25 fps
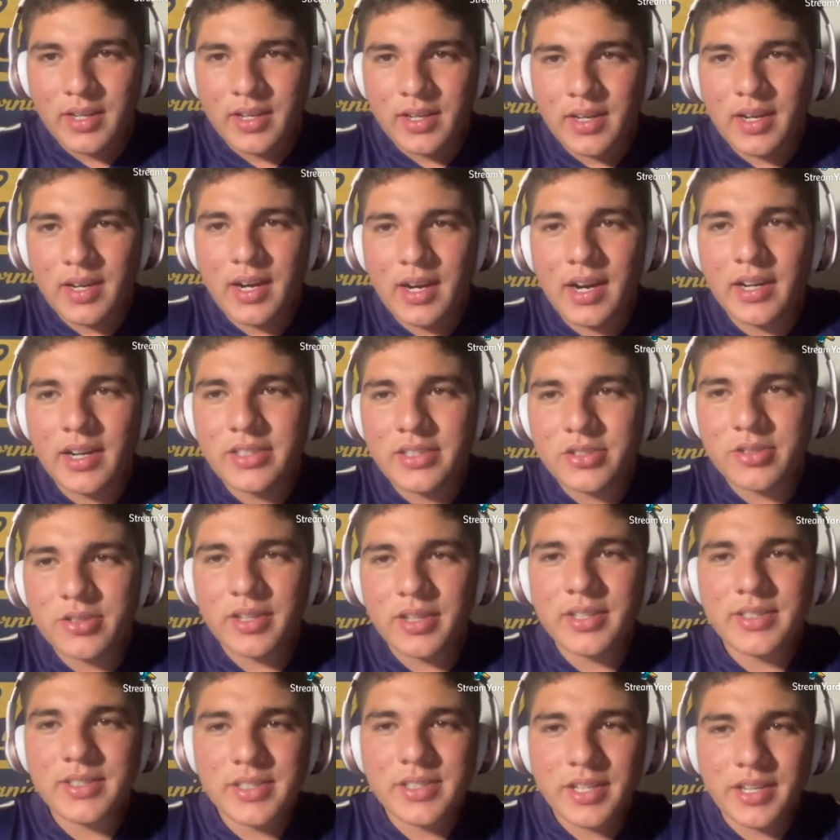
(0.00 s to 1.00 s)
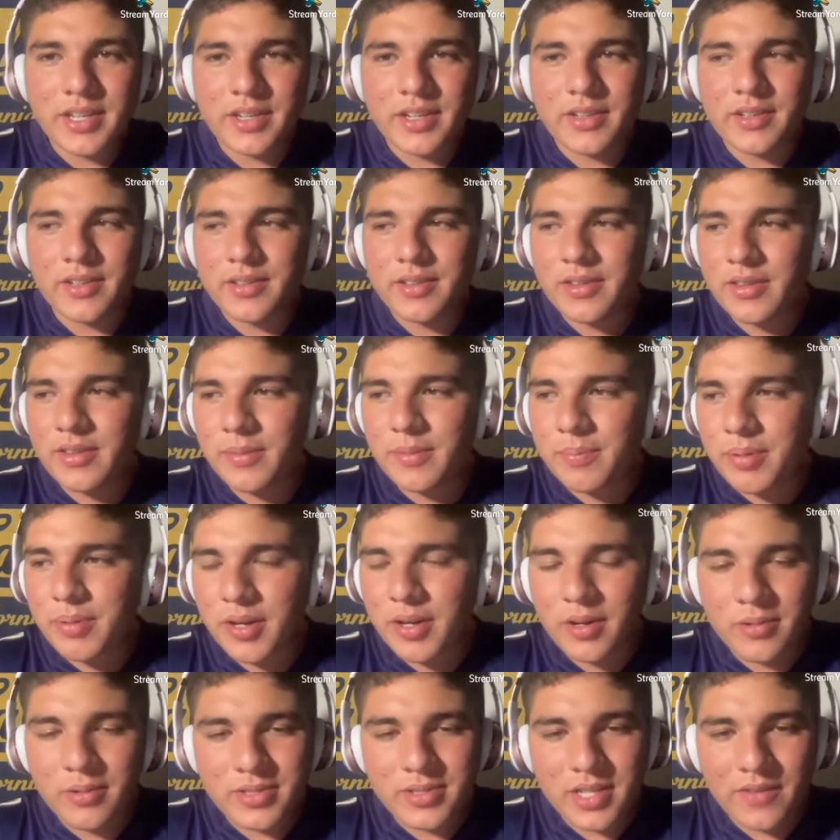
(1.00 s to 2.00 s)
I try to take the pros
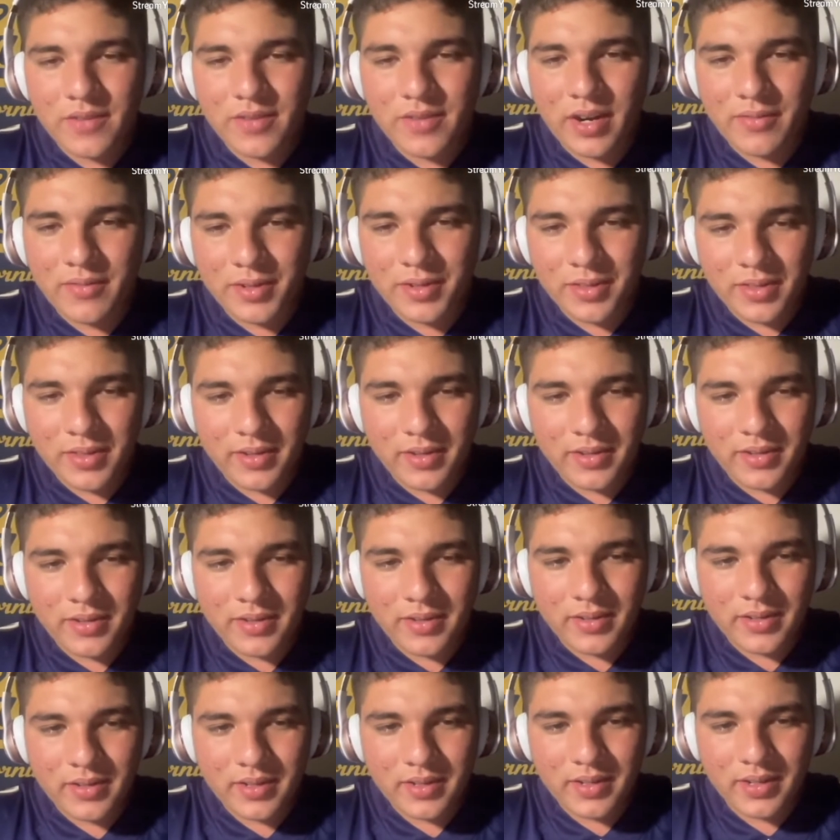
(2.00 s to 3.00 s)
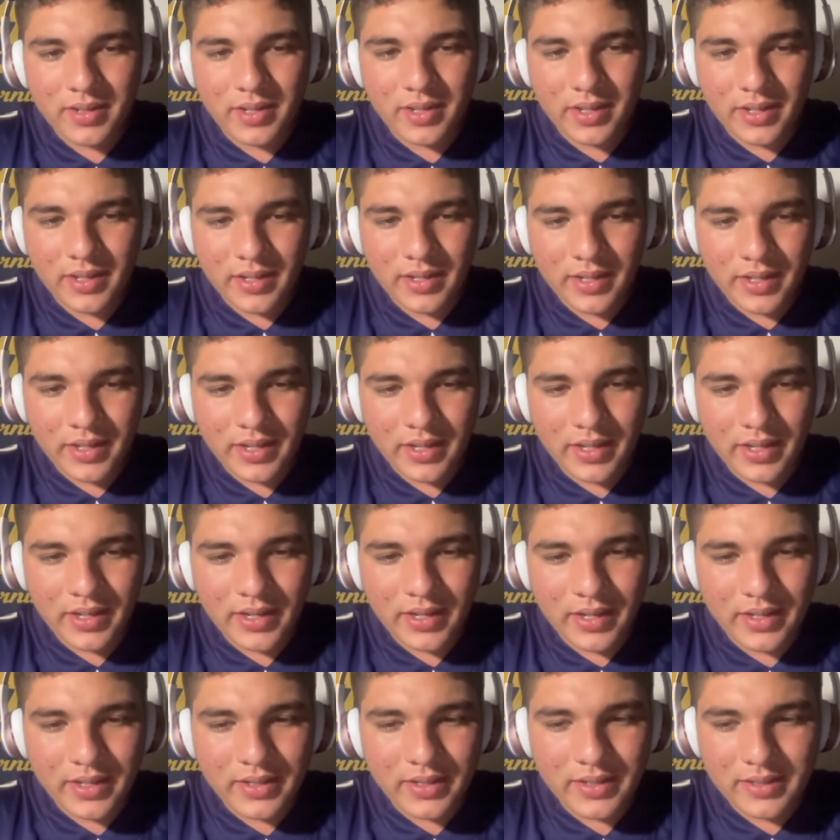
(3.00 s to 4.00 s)
of everything,
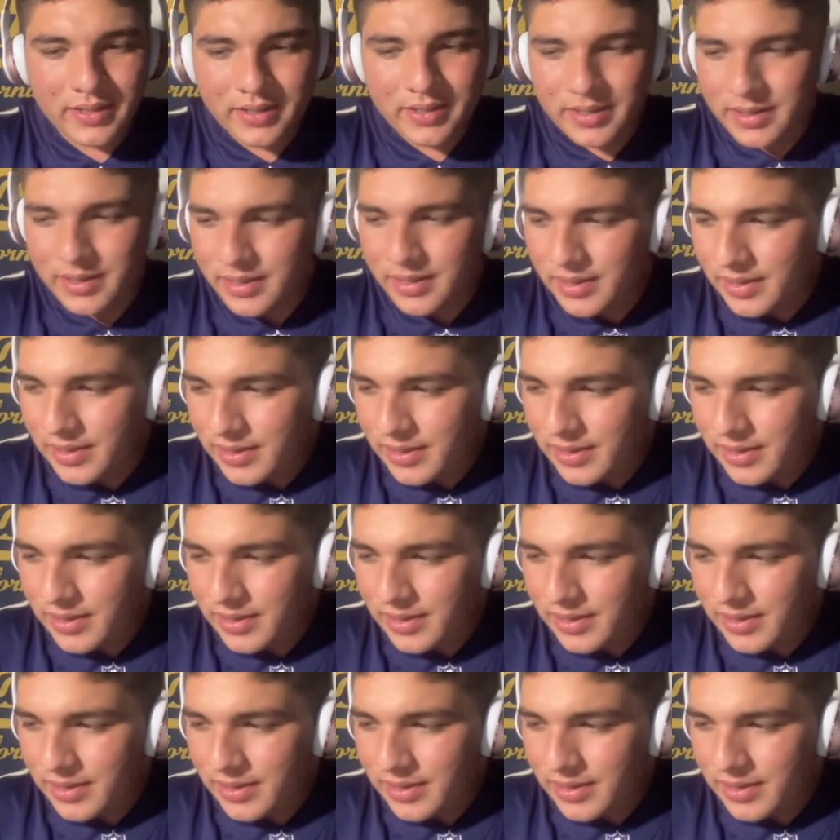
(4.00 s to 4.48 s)
and